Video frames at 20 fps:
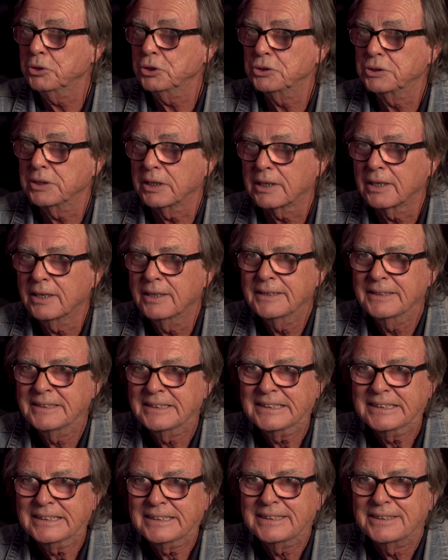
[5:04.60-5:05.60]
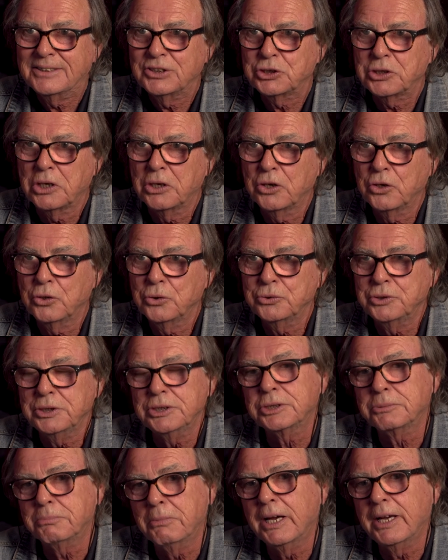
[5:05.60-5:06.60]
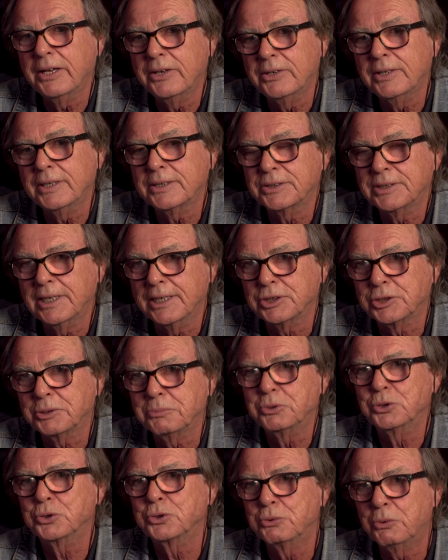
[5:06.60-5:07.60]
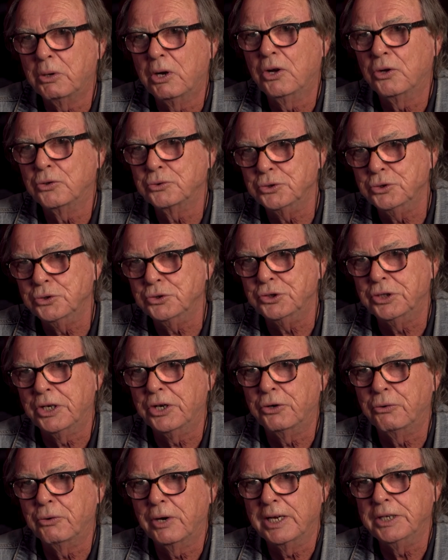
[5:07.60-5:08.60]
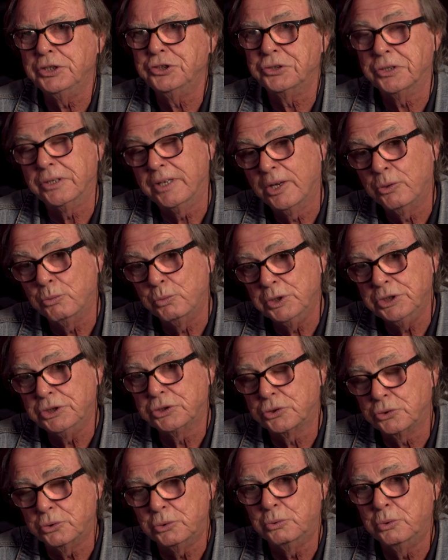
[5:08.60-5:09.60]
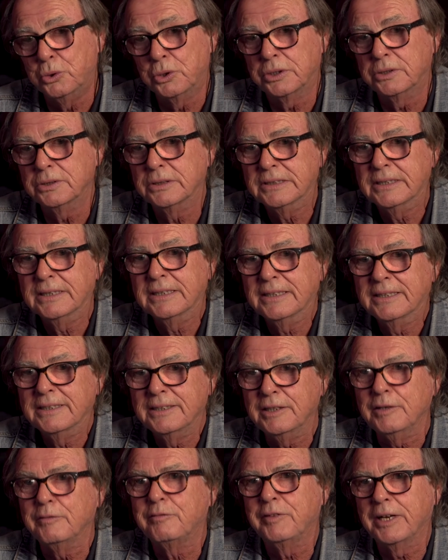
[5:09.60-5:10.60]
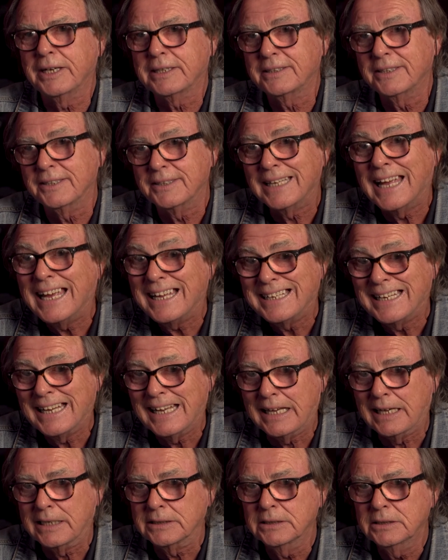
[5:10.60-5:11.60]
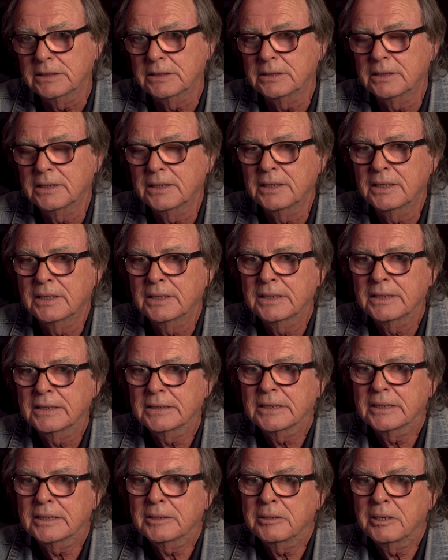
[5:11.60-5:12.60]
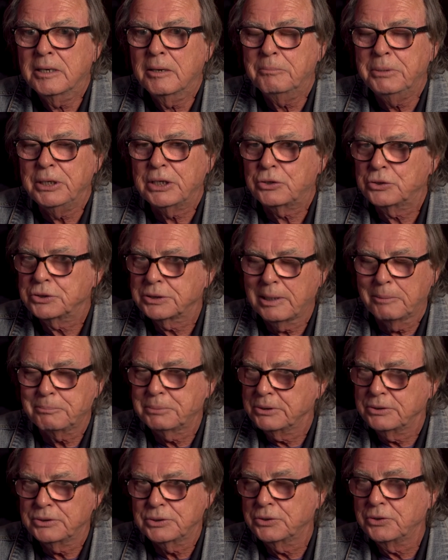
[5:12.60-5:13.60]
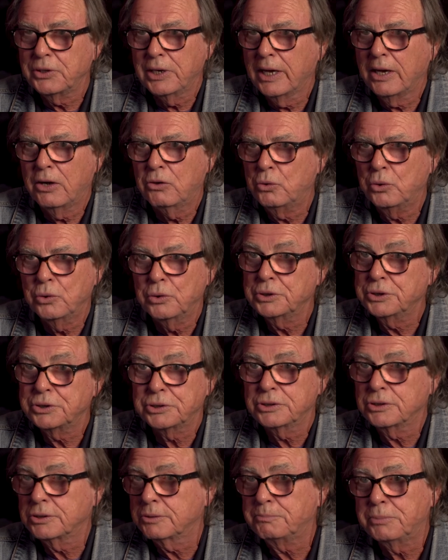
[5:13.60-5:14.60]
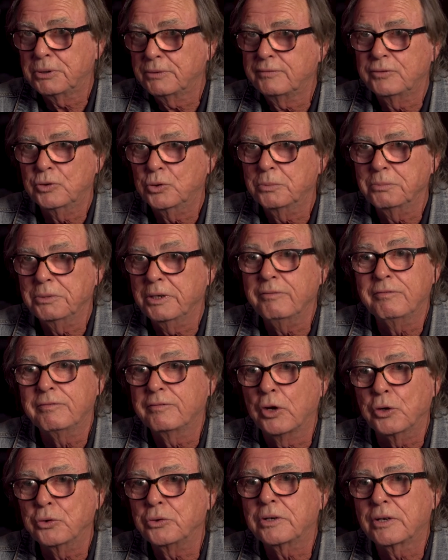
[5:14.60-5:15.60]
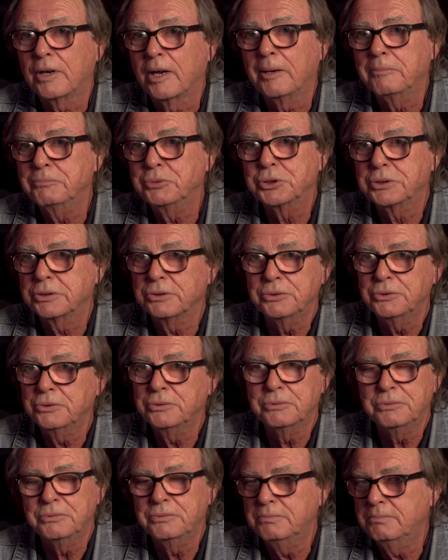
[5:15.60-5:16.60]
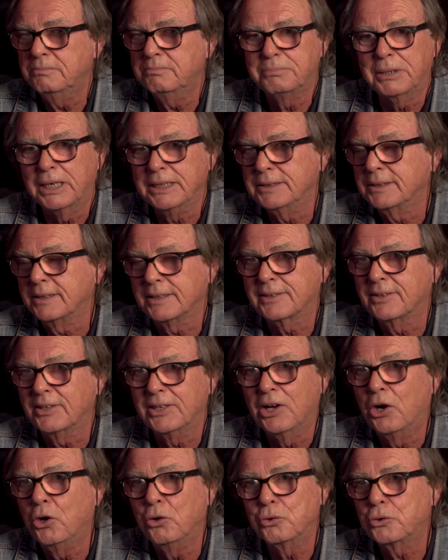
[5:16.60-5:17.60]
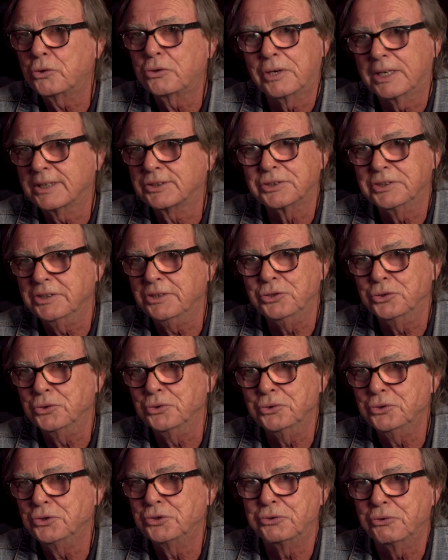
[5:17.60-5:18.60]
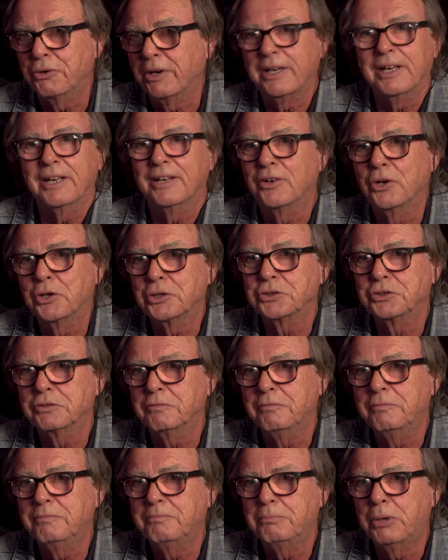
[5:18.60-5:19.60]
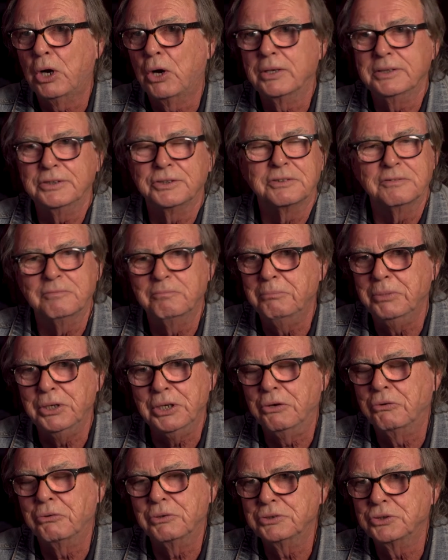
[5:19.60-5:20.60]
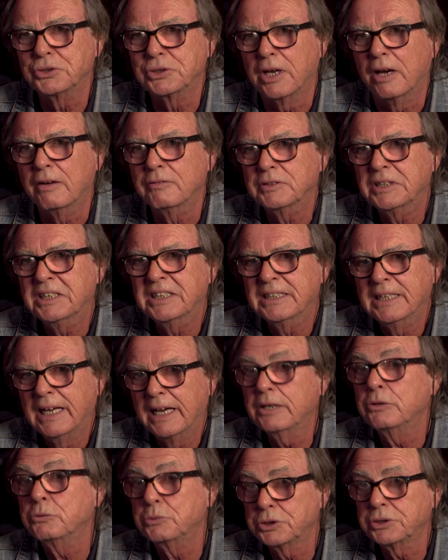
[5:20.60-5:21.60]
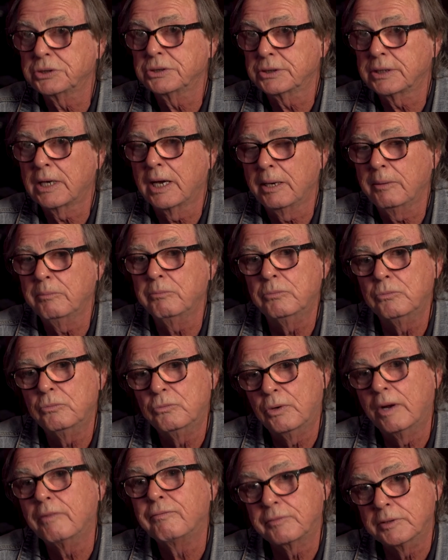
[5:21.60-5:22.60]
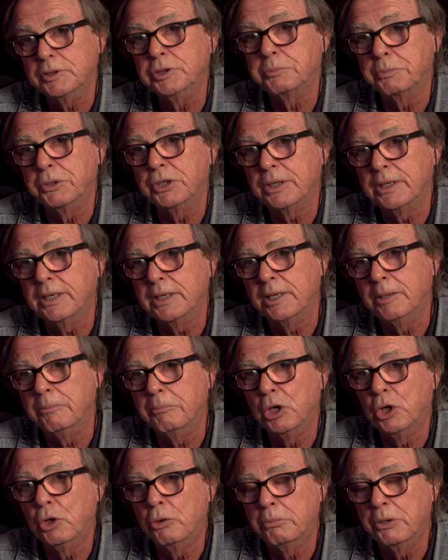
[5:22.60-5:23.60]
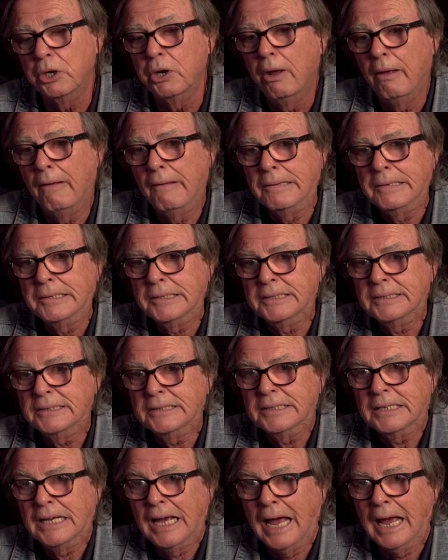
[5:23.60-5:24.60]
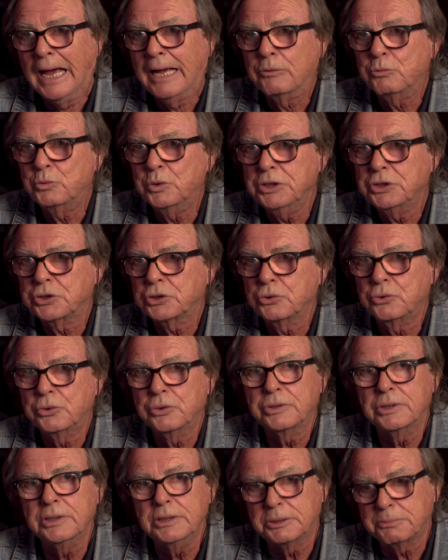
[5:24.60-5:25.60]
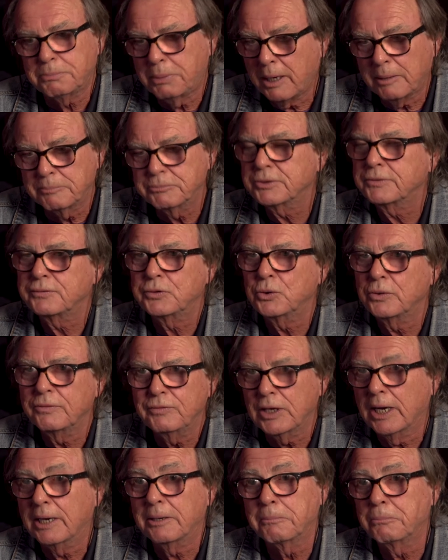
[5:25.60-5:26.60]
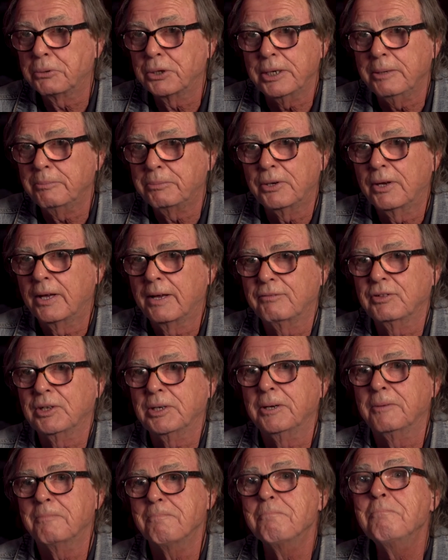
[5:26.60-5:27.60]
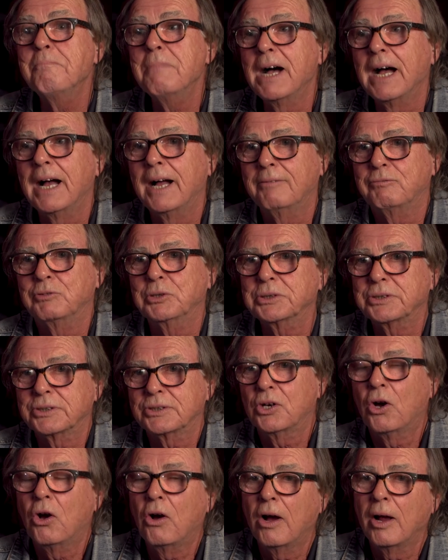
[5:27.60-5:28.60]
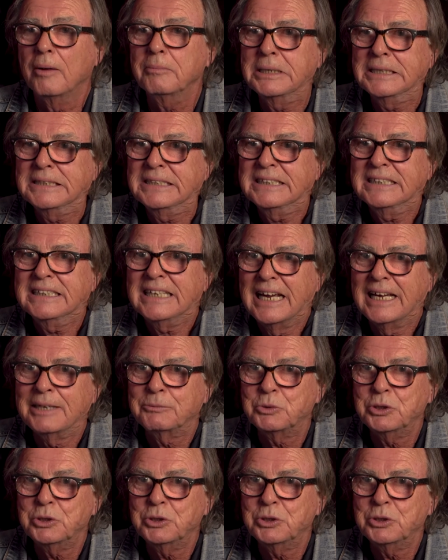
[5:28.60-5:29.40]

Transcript: music. So this made it accessible to a whole new generation. And we saw what the effect that that had, because up until now, all this is performed in folk clubs to basically old crusty dudes drinking lots of pints of beer and stuff. And it was the same, roughly speaking, in Melbourne. And we saw these pubs full of young people having a marvellous time. And